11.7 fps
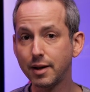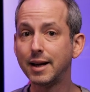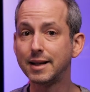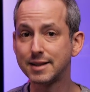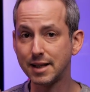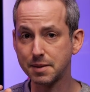
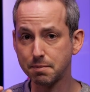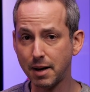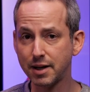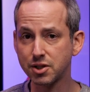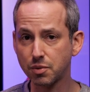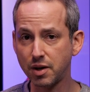It says
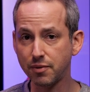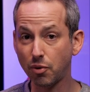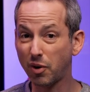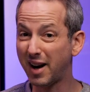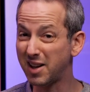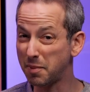minus
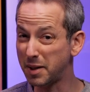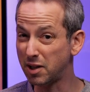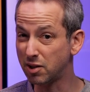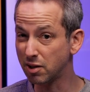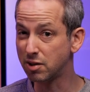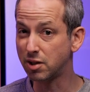24, and you'll be
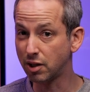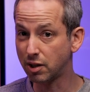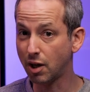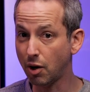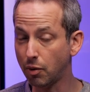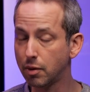good to
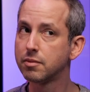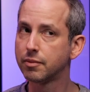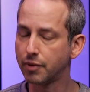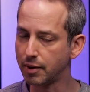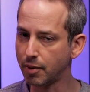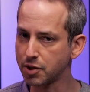go
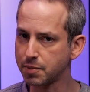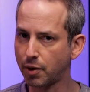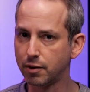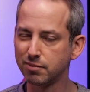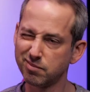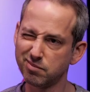for the most
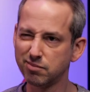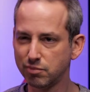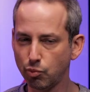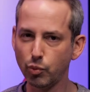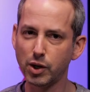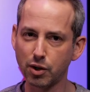part.
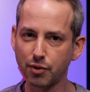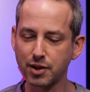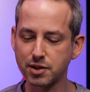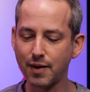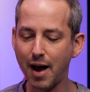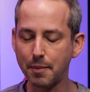Weirder
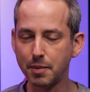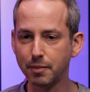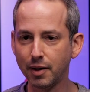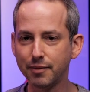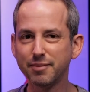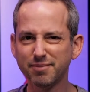things have happened,
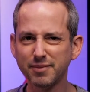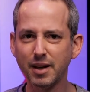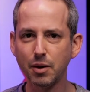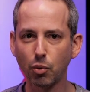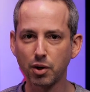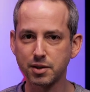but
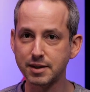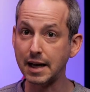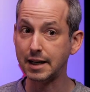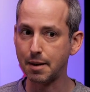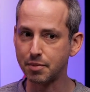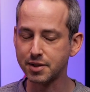it works
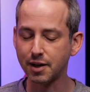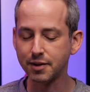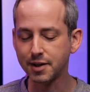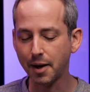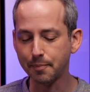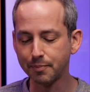99% of the
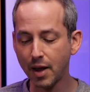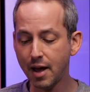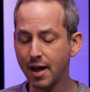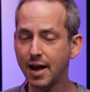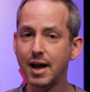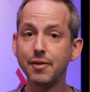time.
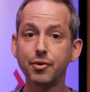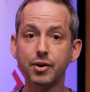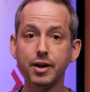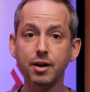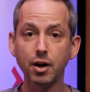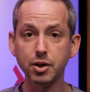If you're
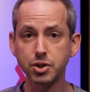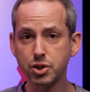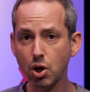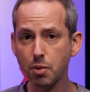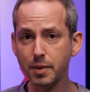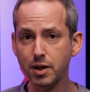in
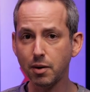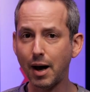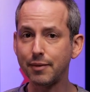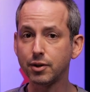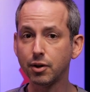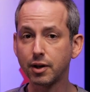Adobe, you'll
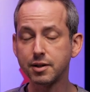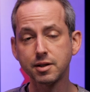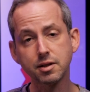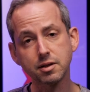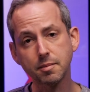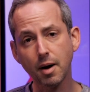have to look
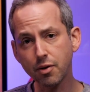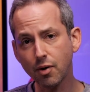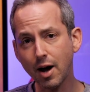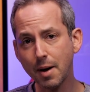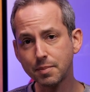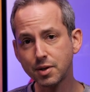into some other
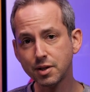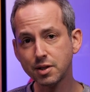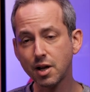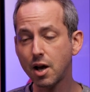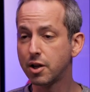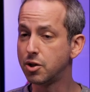
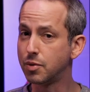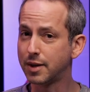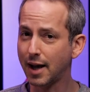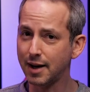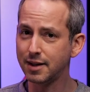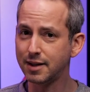options. You
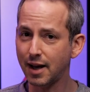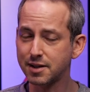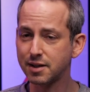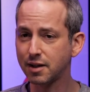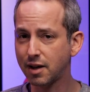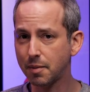can
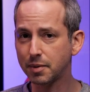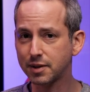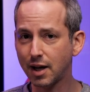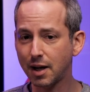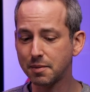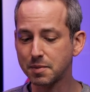guess it a couple
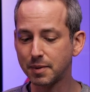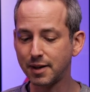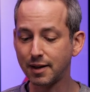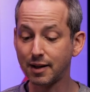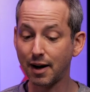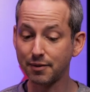times, but
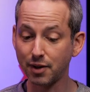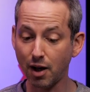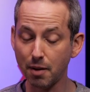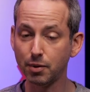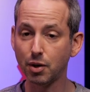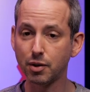then you have to
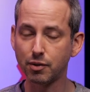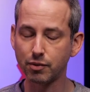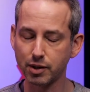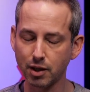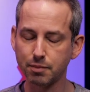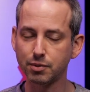upload and
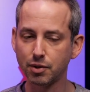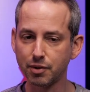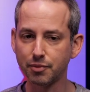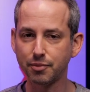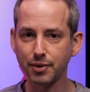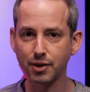re-upload
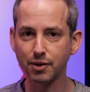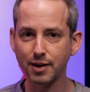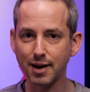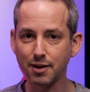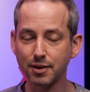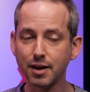and figure it
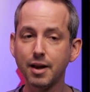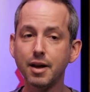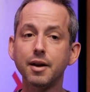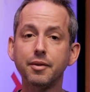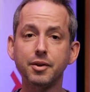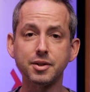out.
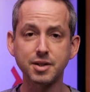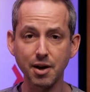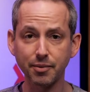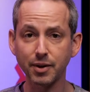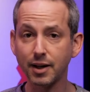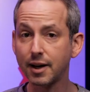There's
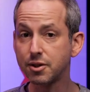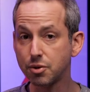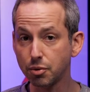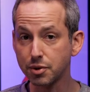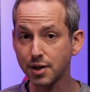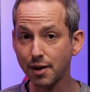definitely a lot of
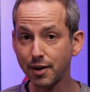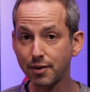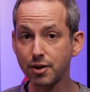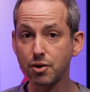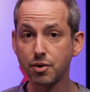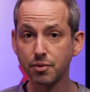tools out there
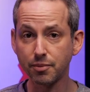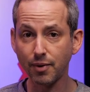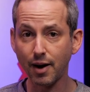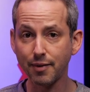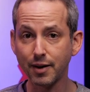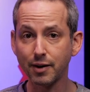that you can
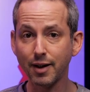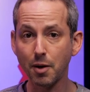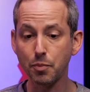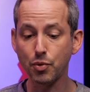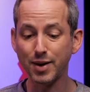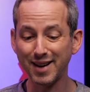find that'll help
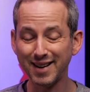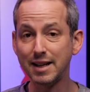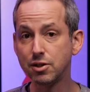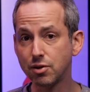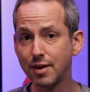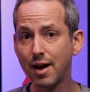you get it
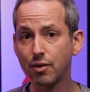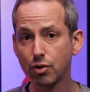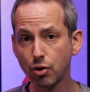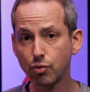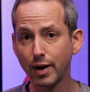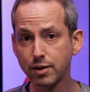into that
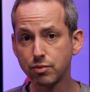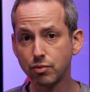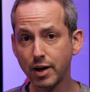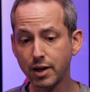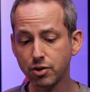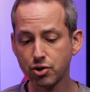correct
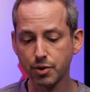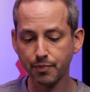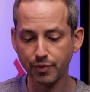range.